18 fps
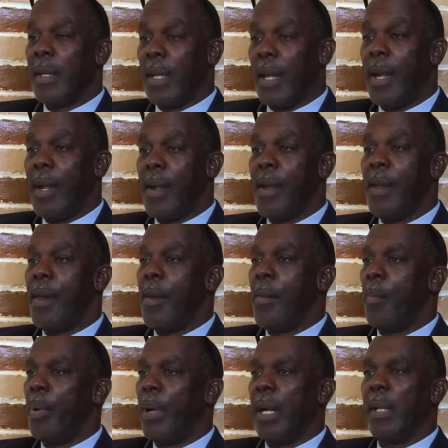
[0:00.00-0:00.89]
Yeah.
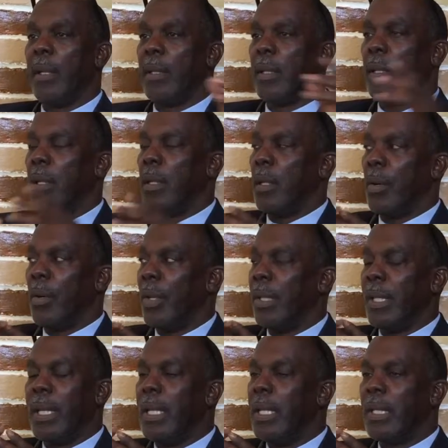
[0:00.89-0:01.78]
But
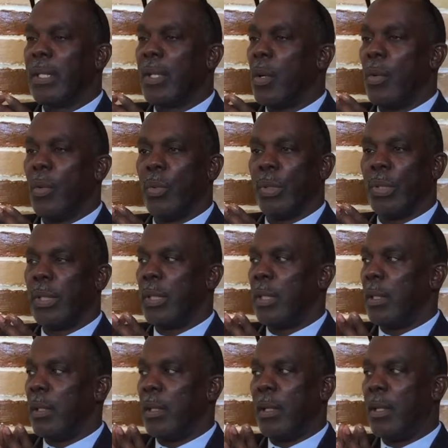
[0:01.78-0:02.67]
on the East Coast,
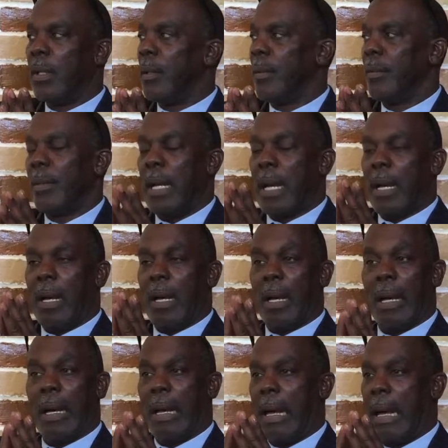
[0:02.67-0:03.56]

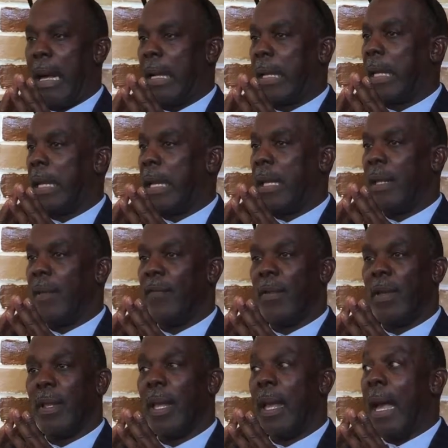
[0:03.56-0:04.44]
I can't
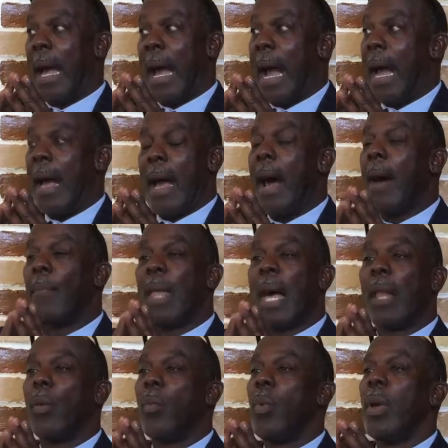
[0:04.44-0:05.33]
even, I'm
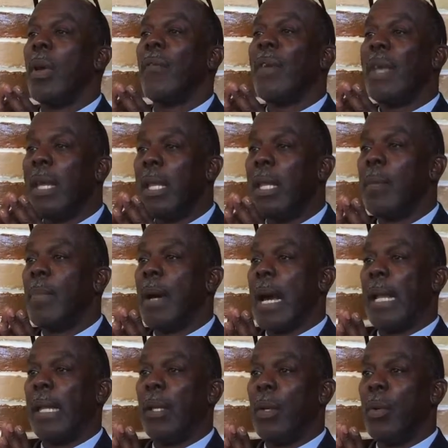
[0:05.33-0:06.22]
not aware of
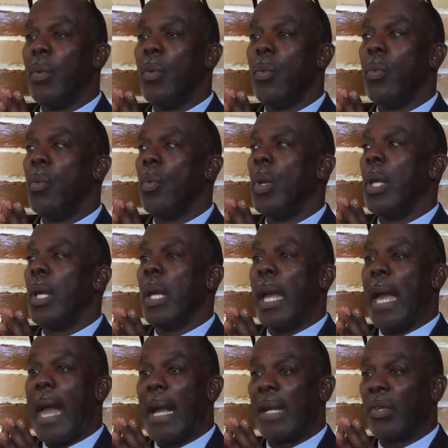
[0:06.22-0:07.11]
anybody who
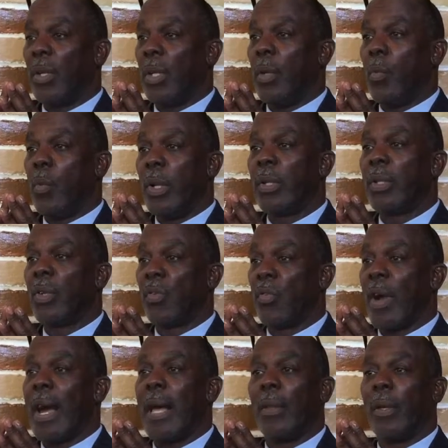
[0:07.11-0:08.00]
actually went to
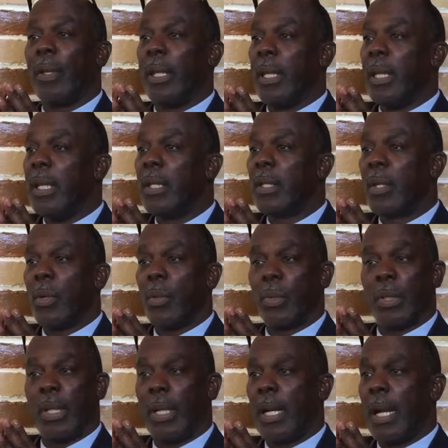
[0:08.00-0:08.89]
trial on the East
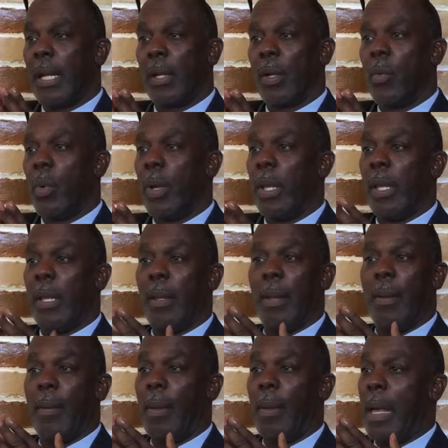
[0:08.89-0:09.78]
Coast that got acquitted.
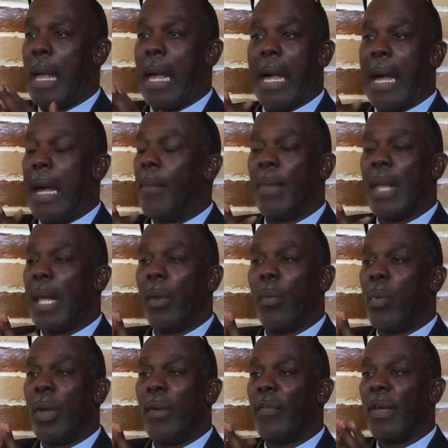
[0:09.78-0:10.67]
I'm not
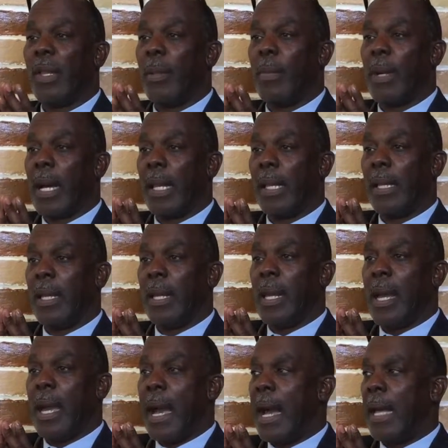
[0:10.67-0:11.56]
aware of anybody.
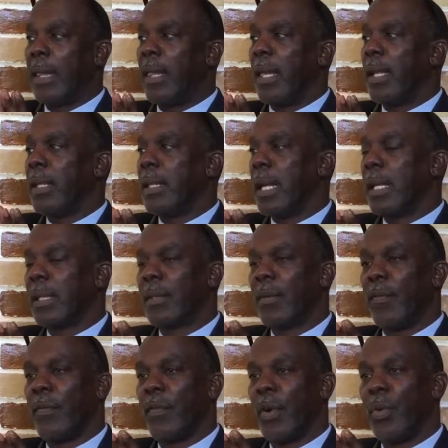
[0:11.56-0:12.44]
Okay. I think that's
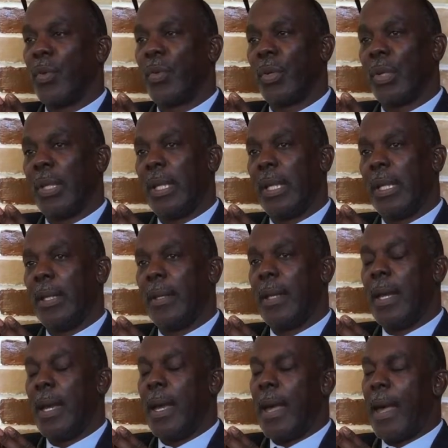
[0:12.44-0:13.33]
virtually,
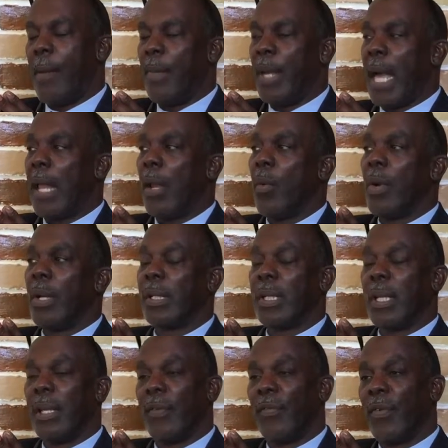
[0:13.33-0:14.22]
I mean, I don't want
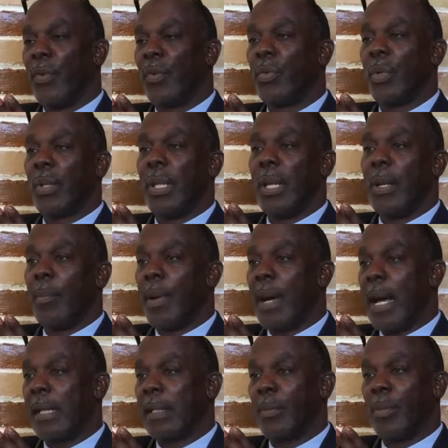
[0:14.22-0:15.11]
to say it's virtually
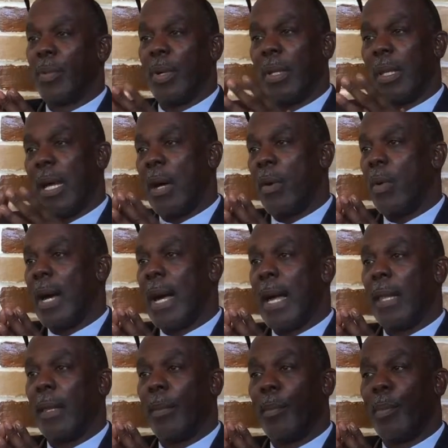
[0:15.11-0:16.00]
impossible, Allahu
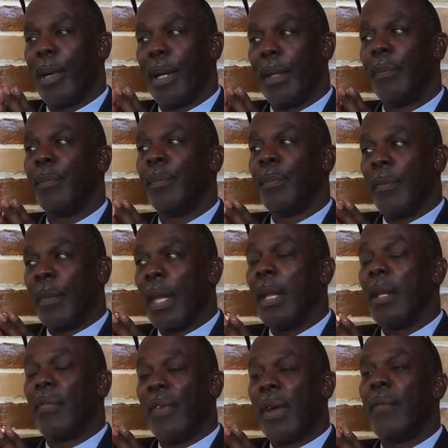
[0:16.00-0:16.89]
A'lam, but
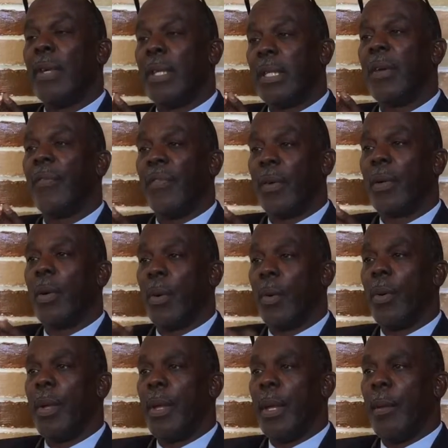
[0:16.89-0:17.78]
it's very
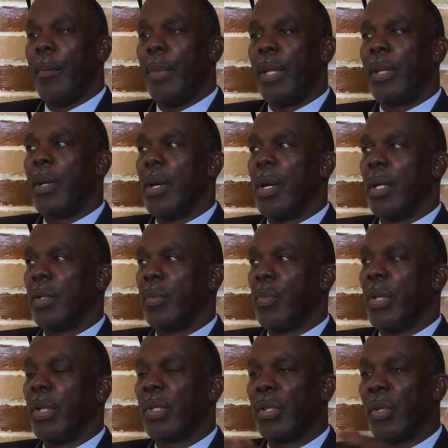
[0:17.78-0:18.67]
difficult because
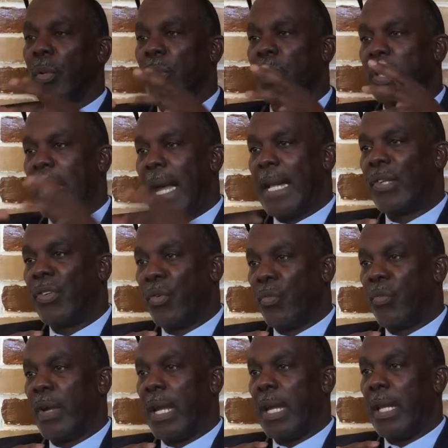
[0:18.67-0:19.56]
we're so
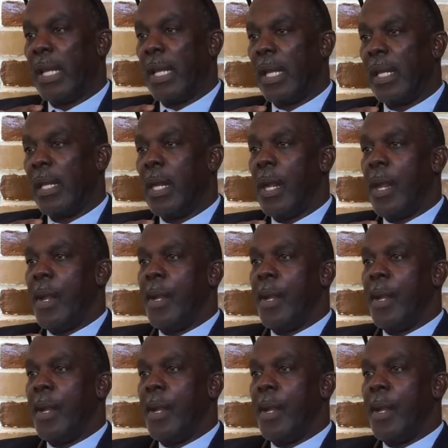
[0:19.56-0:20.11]
saturated